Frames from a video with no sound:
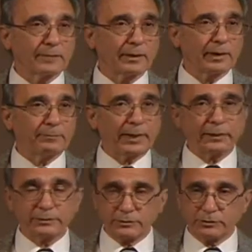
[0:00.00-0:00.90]
How
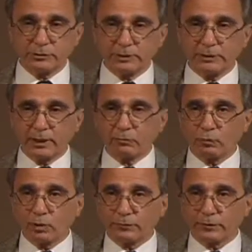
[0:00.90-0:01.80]
badly do you need that
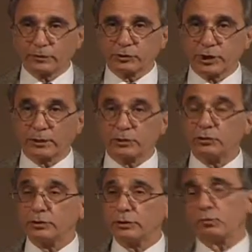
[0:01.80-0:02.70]
welfare check? Do
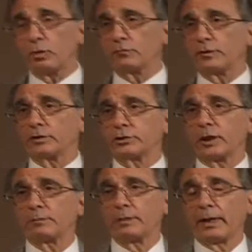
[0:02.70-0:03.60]
you need the welfare
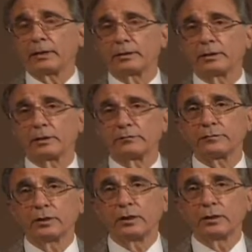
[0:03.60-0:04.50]
check badly enough
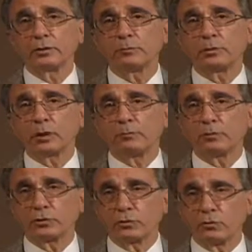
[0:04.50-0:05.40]
to put up
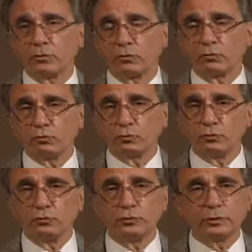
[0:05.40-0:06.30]
with a
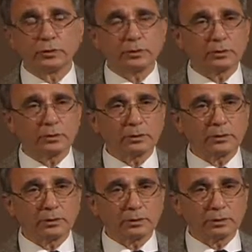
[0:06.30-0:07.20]
rude,
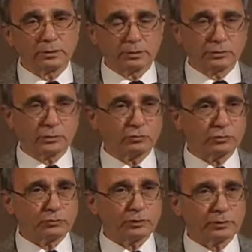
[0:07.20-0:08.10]

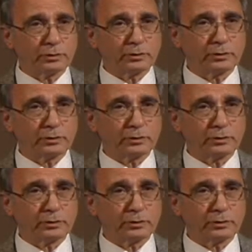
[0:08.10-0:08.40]
social worker?